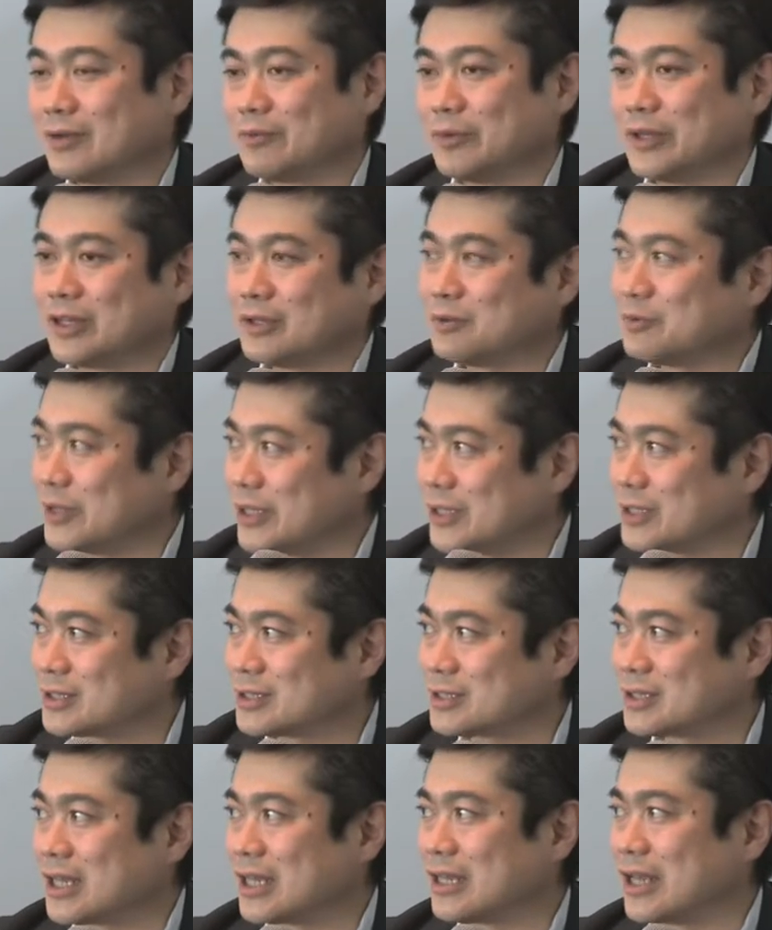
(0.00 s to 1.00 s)
within
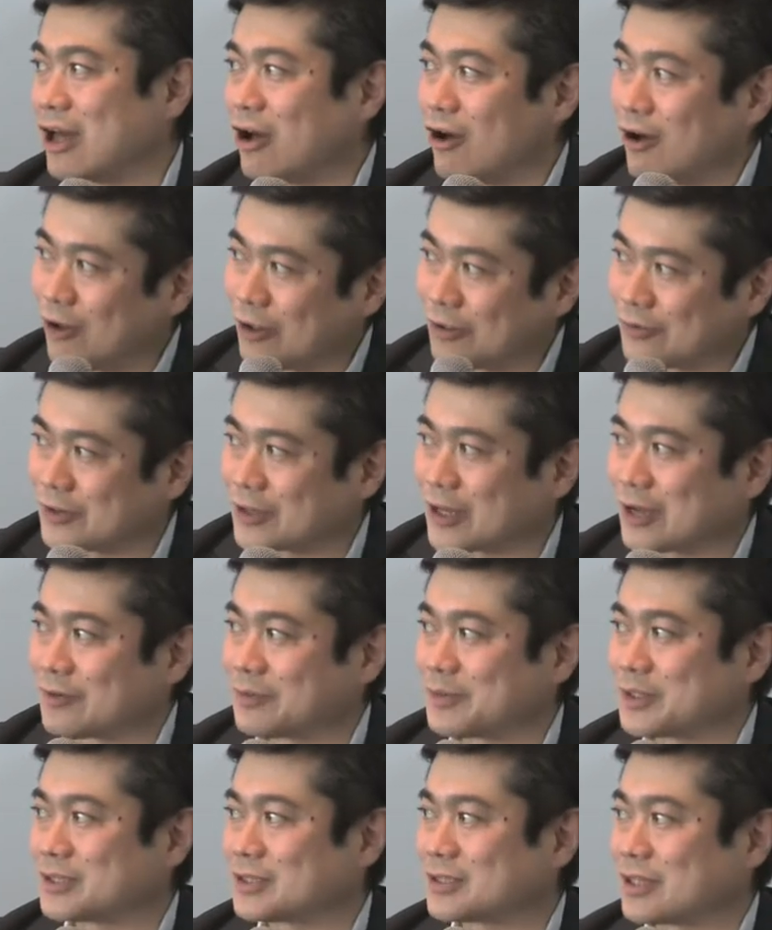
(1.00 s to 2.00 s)
weeks, and all of the
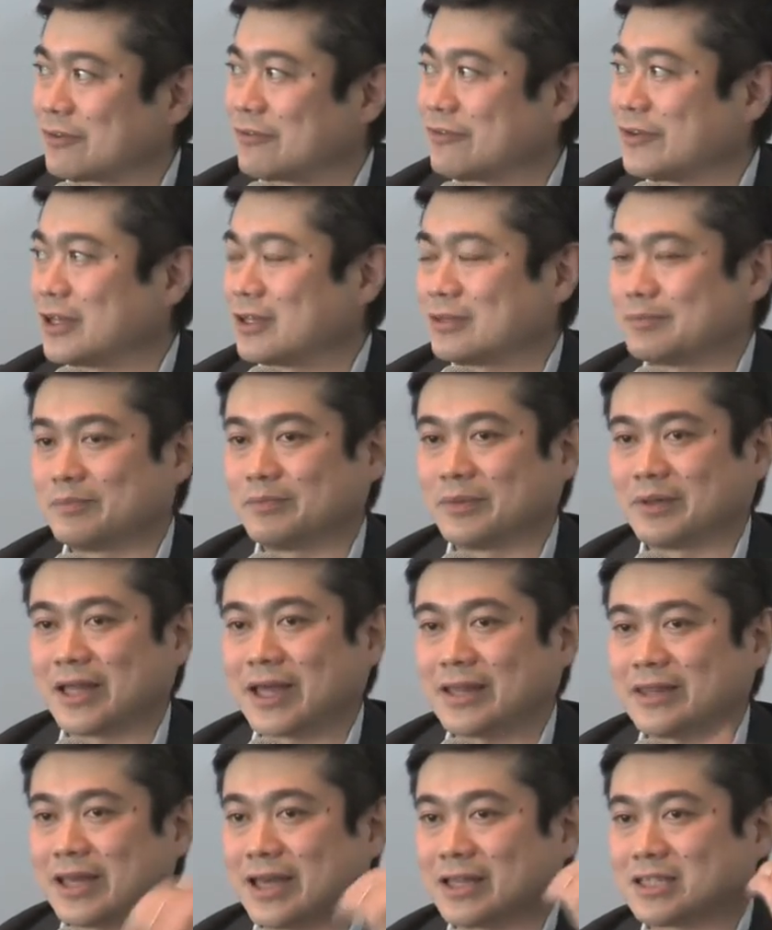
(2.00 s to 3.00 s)
government stuff failed,
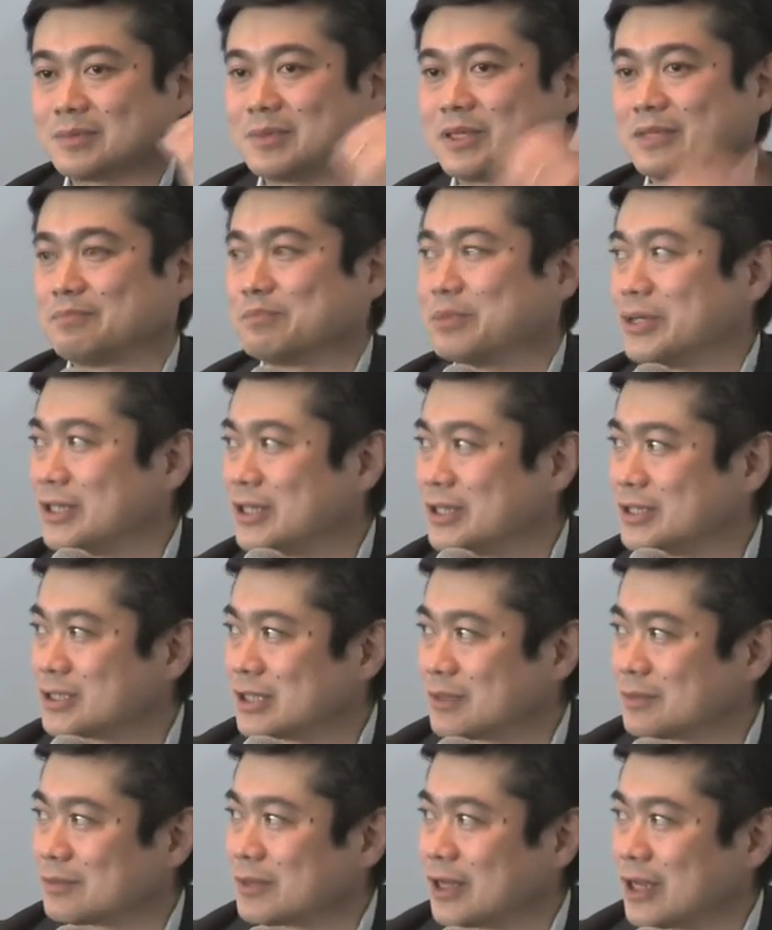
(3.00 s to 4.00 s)
and they had spent billions
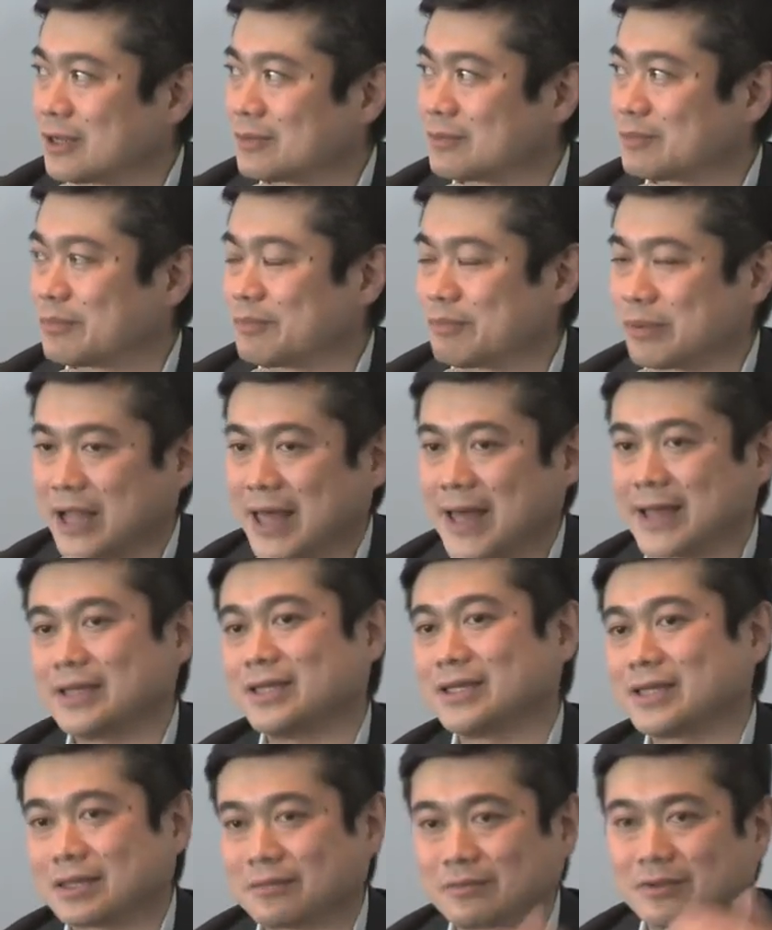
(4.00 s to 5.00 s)
on, on
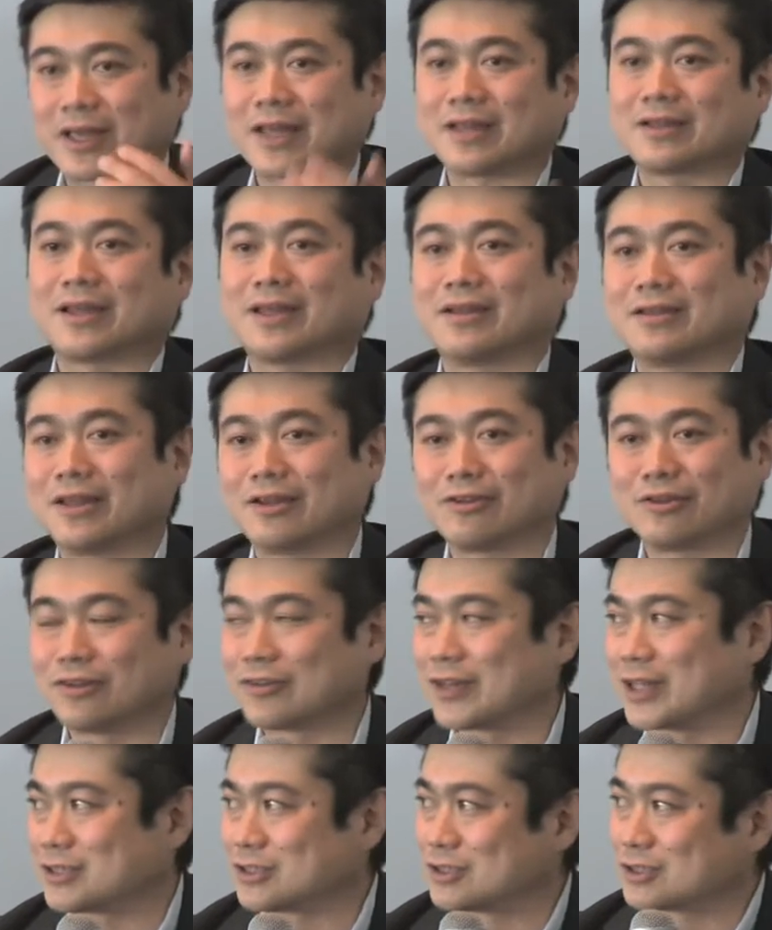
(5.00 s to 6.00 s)
planning and, and, and, and all
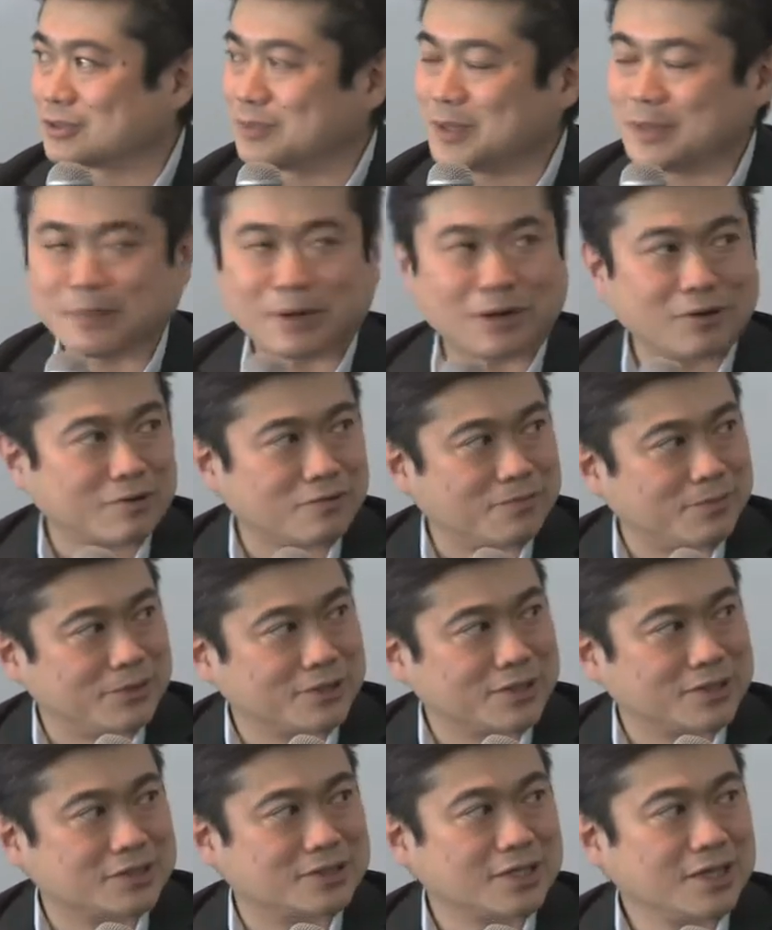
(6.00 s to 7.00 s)
that. So to me, power of
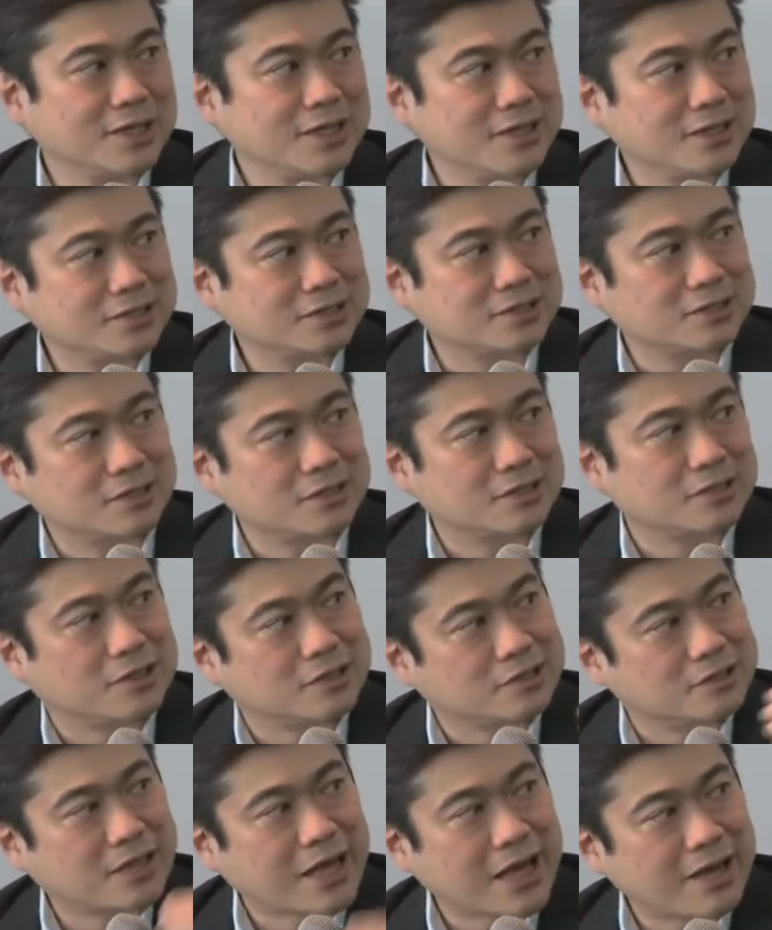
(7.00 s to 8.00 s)
pull is, is uh,
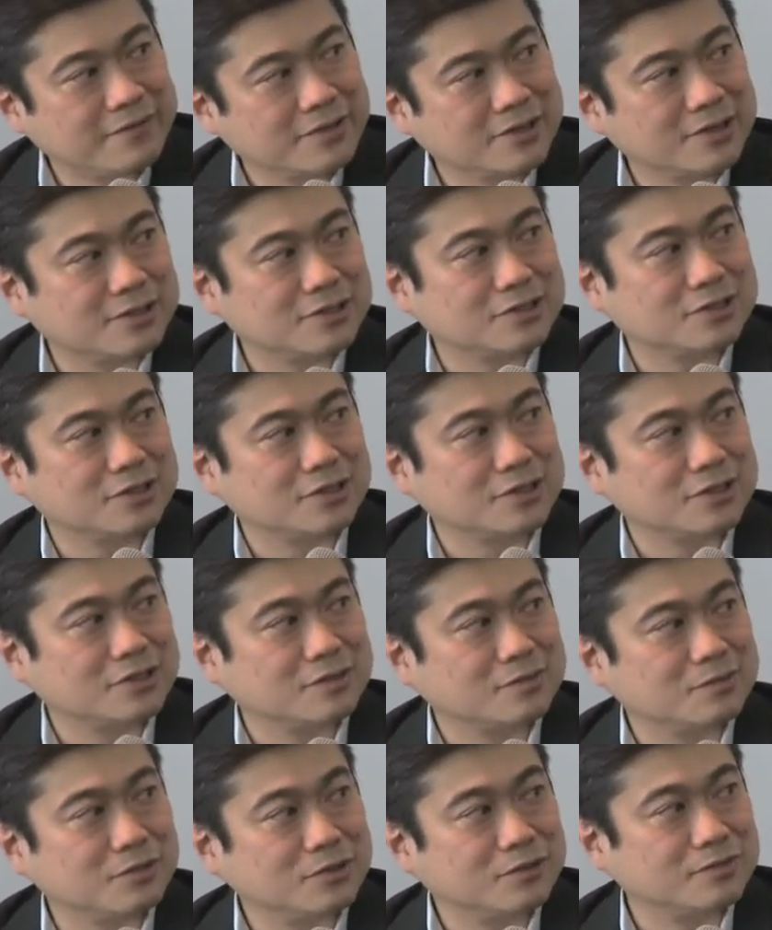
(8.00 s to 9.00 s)
having the agility
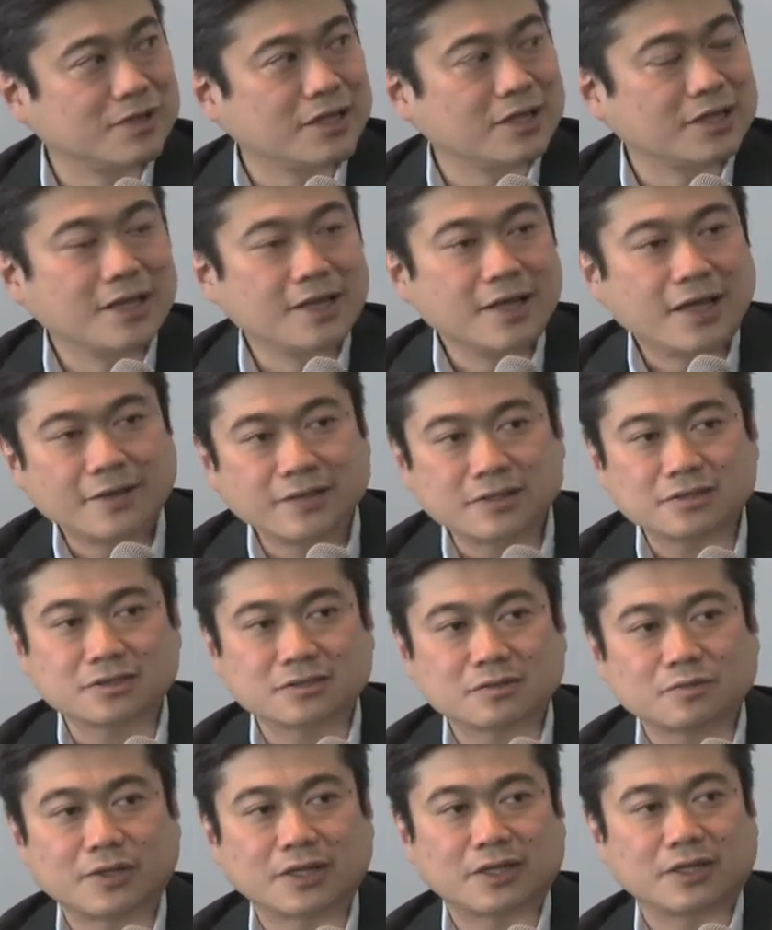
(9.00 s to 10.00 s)
to move. And, and this
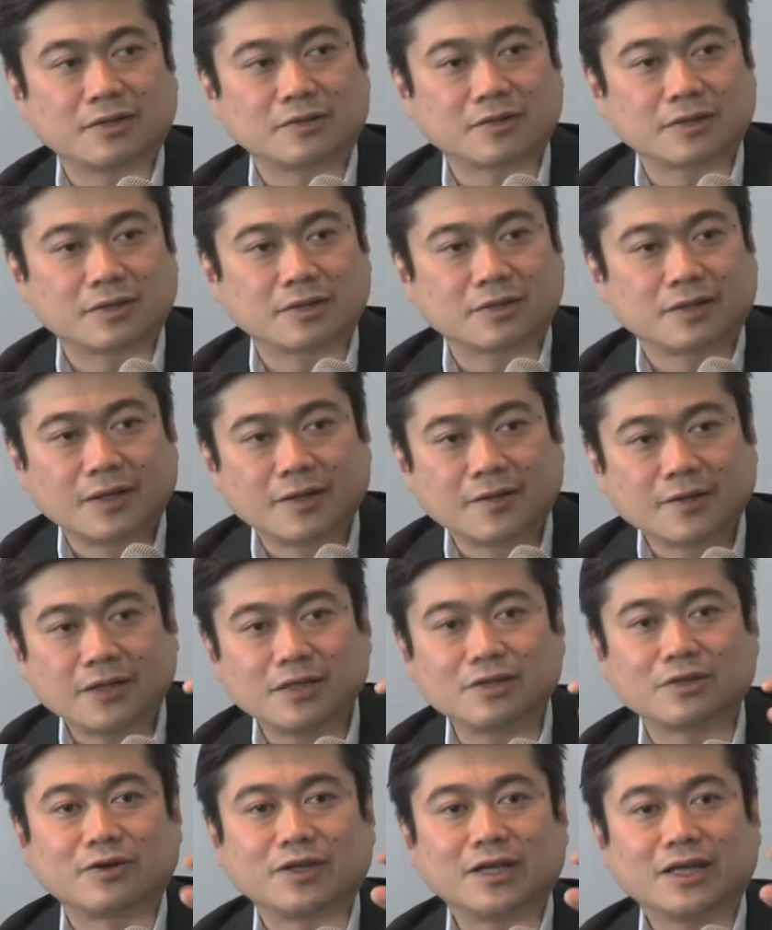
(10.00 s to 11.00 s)
is what,
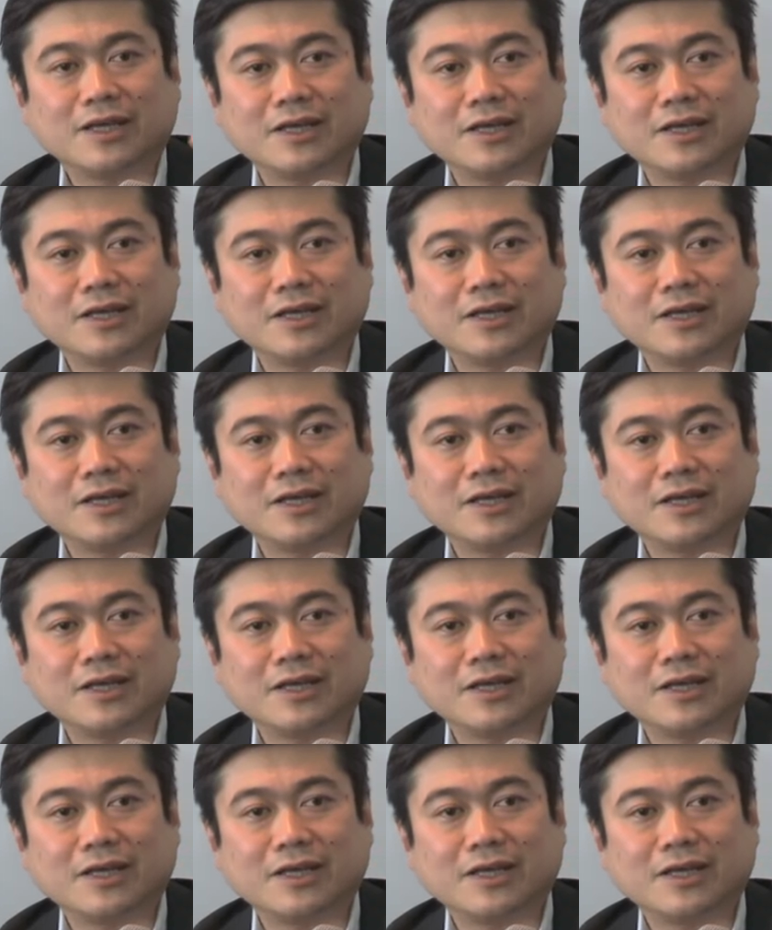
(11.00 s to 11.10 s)
you know,